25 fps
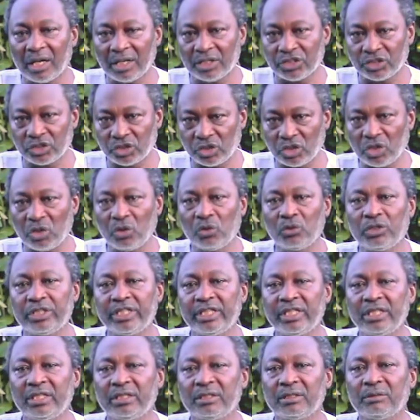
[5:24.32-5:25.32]

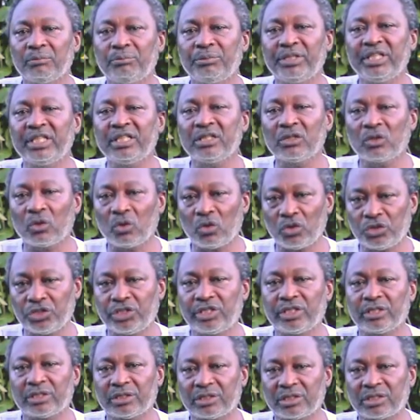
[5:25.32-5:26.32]
slowly being
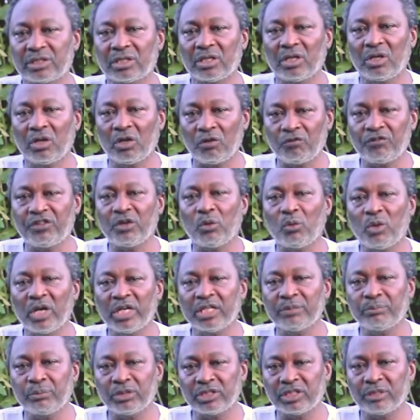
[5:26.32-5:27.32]
conscious of the
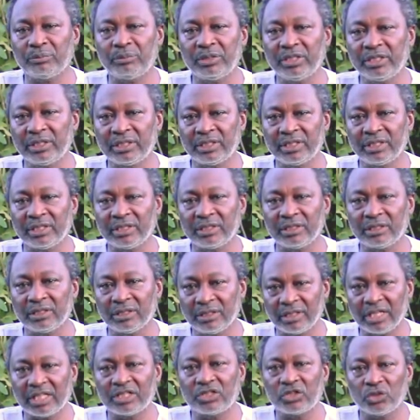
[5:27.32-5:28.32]
one possibility
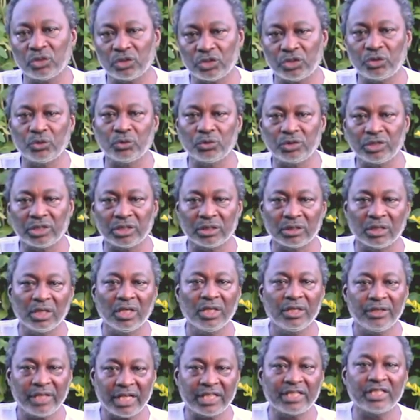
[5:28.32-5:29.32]
that you're choosing.
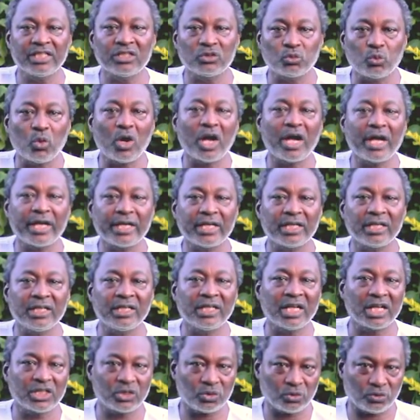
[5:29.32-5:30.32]
That is why,
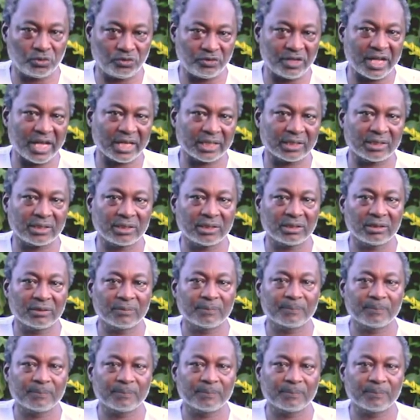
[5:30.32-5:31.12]
in actual fact,